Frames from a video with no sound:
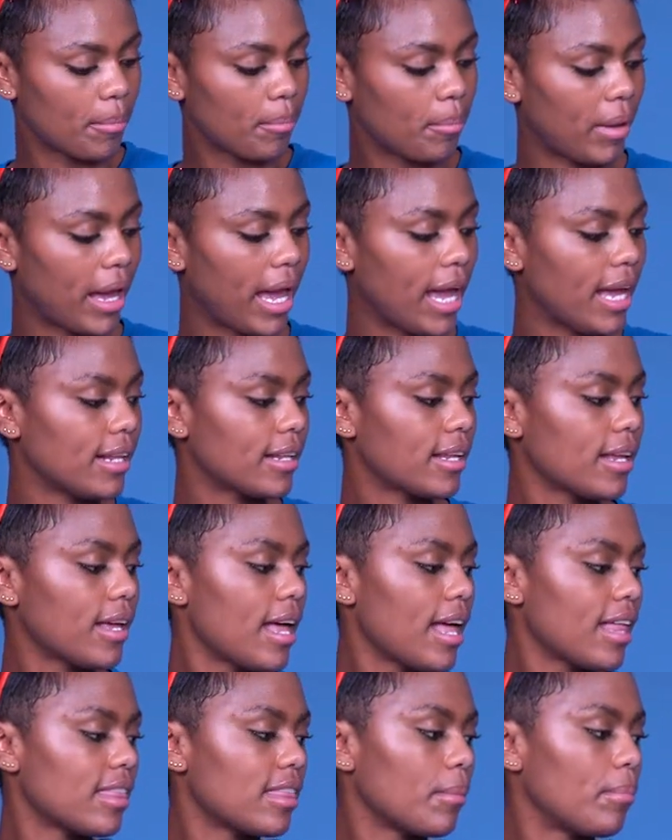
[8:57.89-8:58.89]
paint
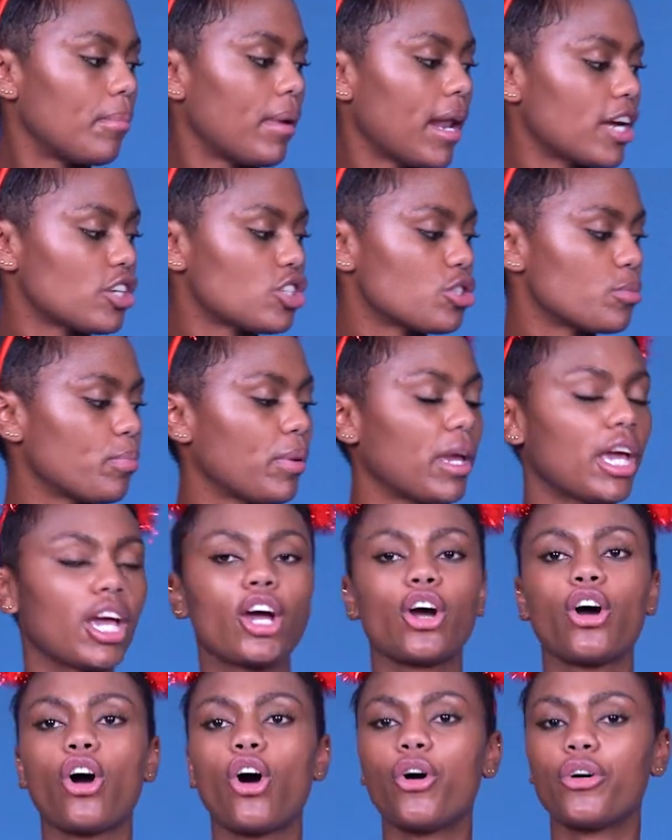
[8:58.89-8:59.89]
the blush
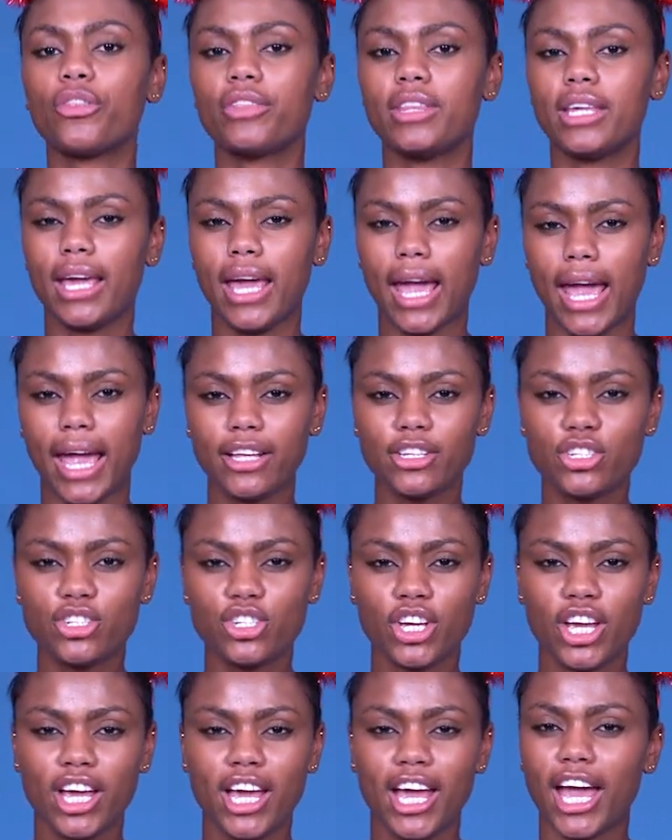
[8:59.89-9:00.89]
pink on the edge,